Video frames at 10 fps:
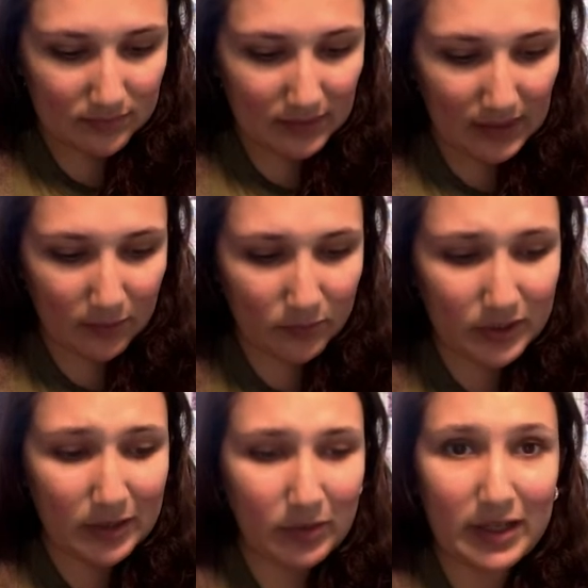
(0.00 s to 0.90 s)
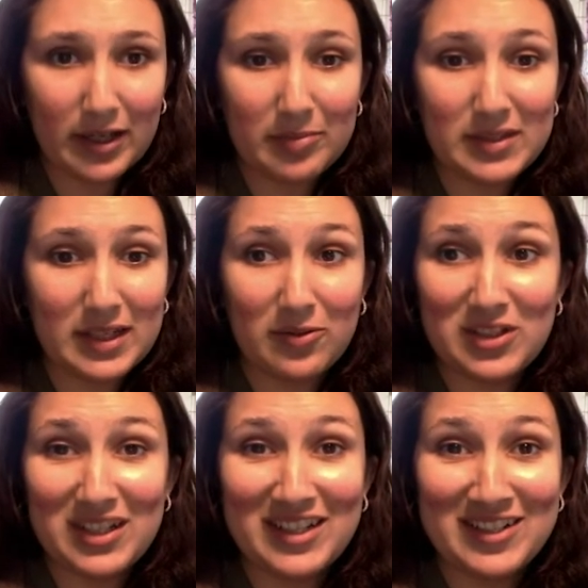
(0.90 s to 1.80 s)
Really when it comes down to
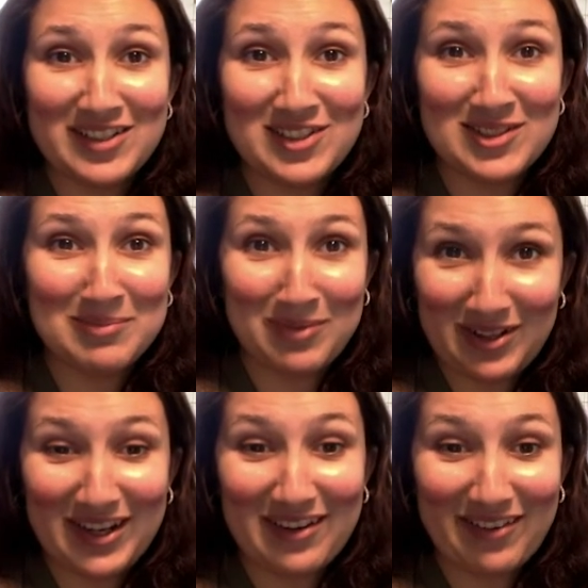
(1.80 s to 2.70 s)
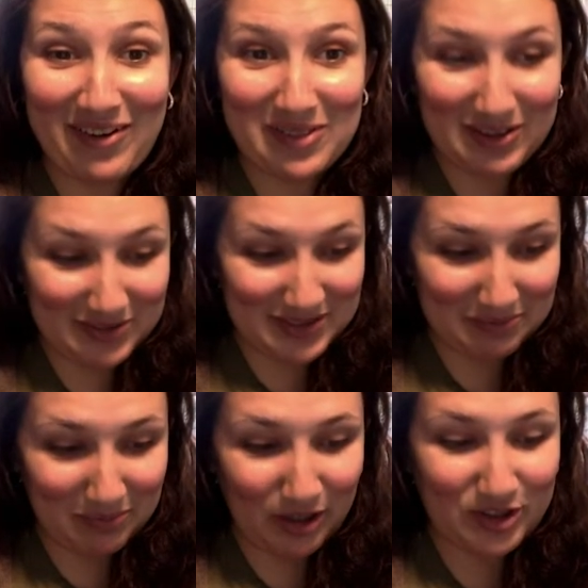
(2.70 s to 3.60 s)
here, it's just playing around with those
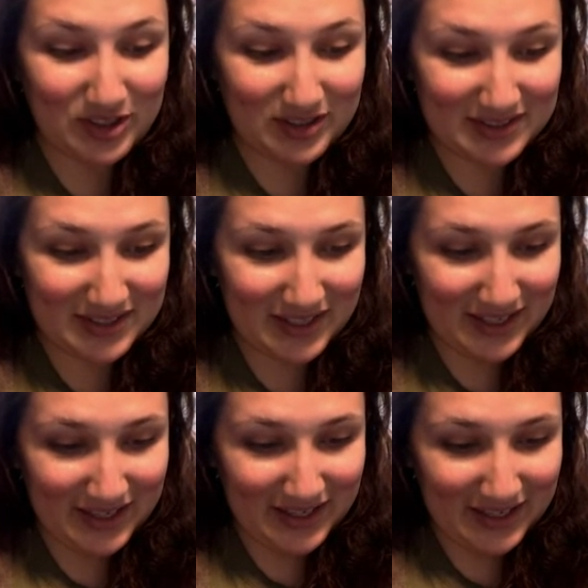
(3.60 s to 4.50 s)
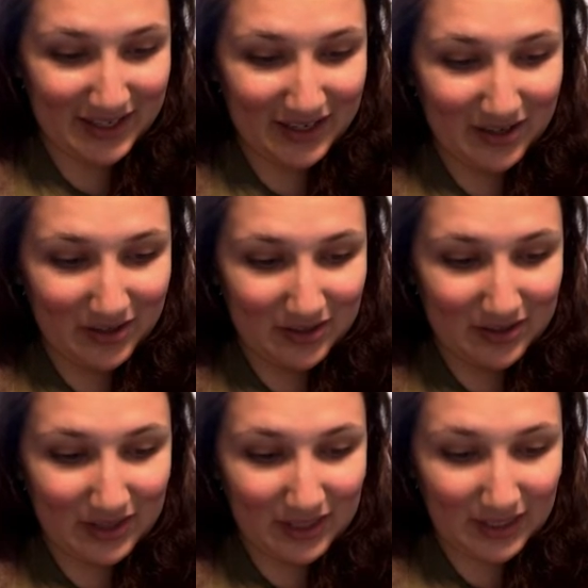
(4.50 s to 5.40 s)
brushes.
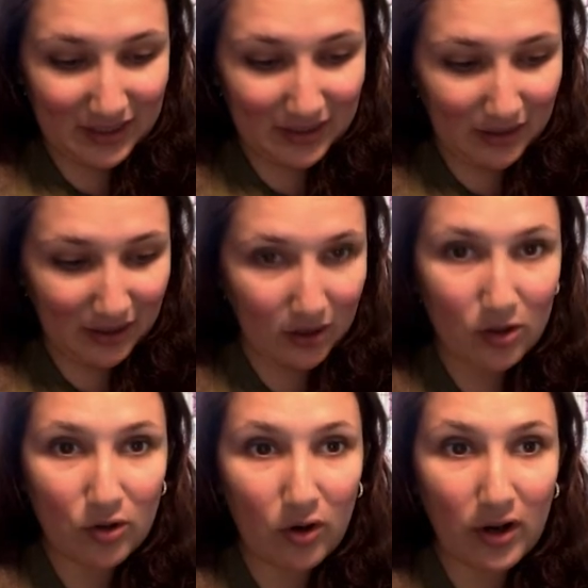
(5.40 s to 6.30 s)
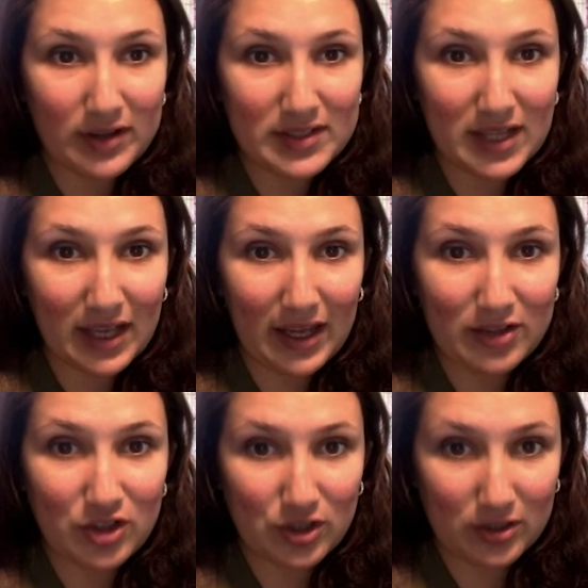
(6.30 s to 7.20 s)
The
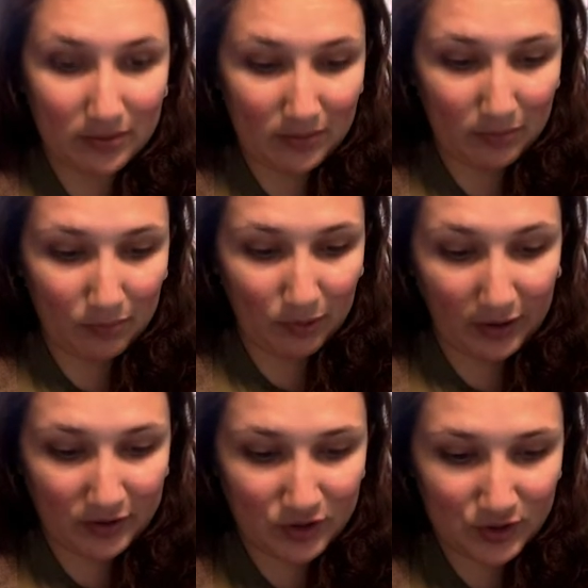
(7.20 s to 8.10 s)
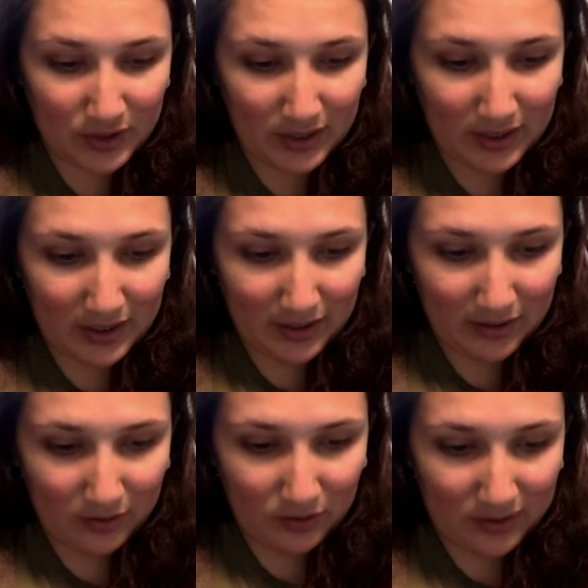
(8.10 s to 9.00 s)
crosshatcher brush
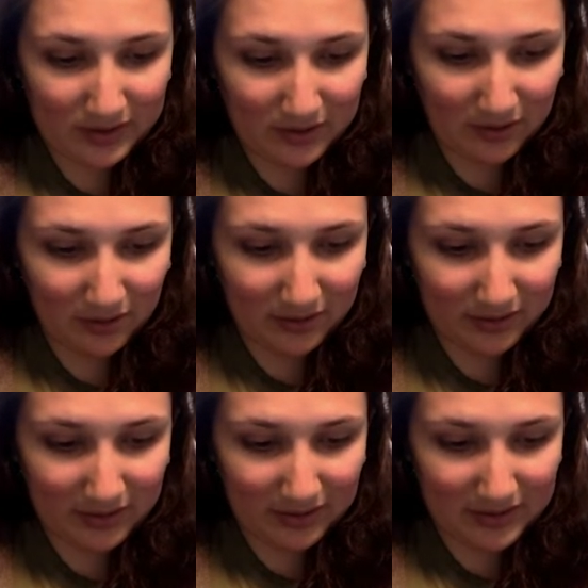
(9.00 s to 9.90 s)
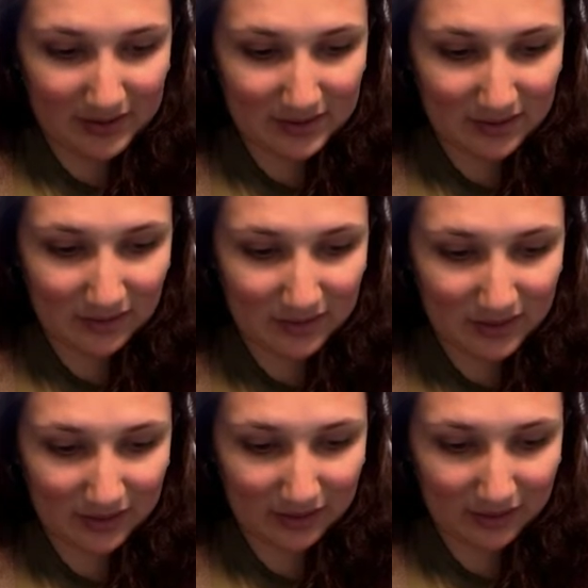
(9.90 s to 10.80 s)
creates all these nifty
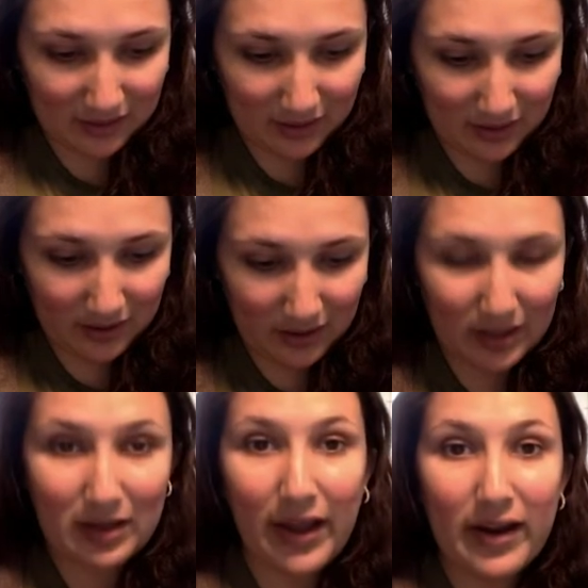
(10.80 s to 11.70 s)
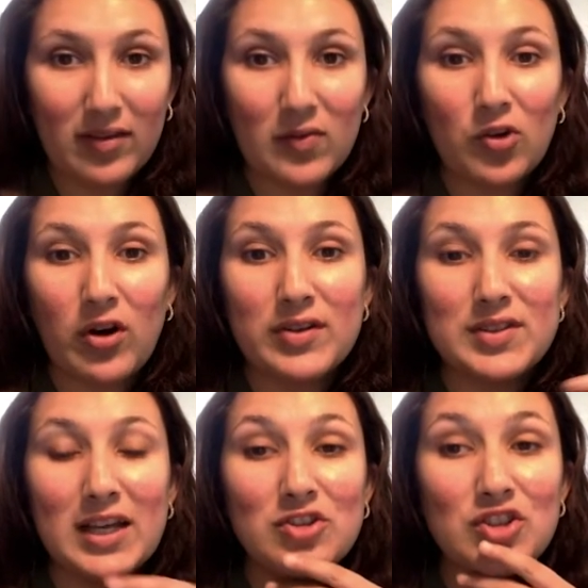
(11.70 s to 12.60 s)
little lines of
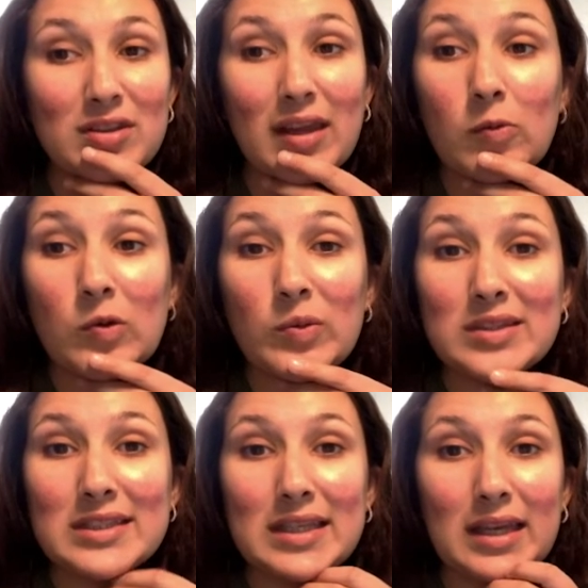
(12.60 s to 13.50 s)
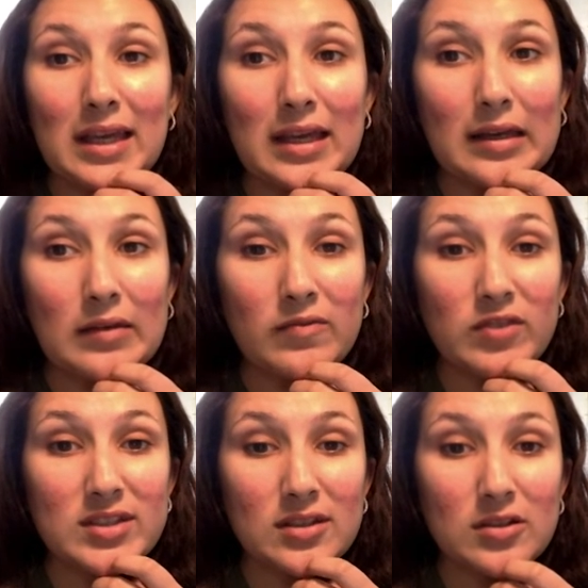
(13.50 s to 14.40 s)
crosshatching like we would see in
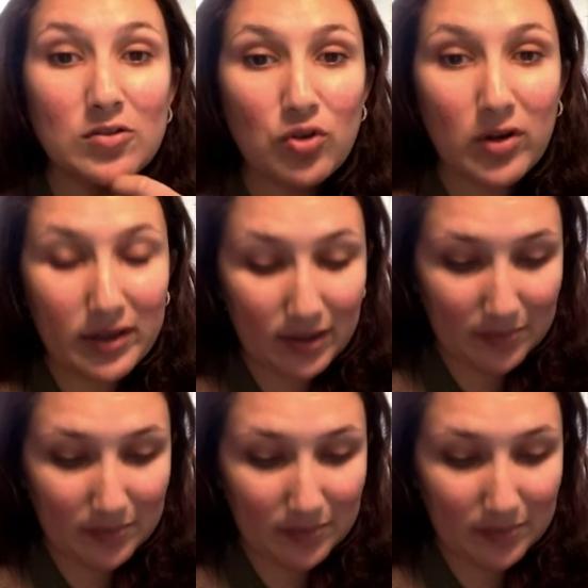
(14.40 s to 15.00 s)
physical drawing.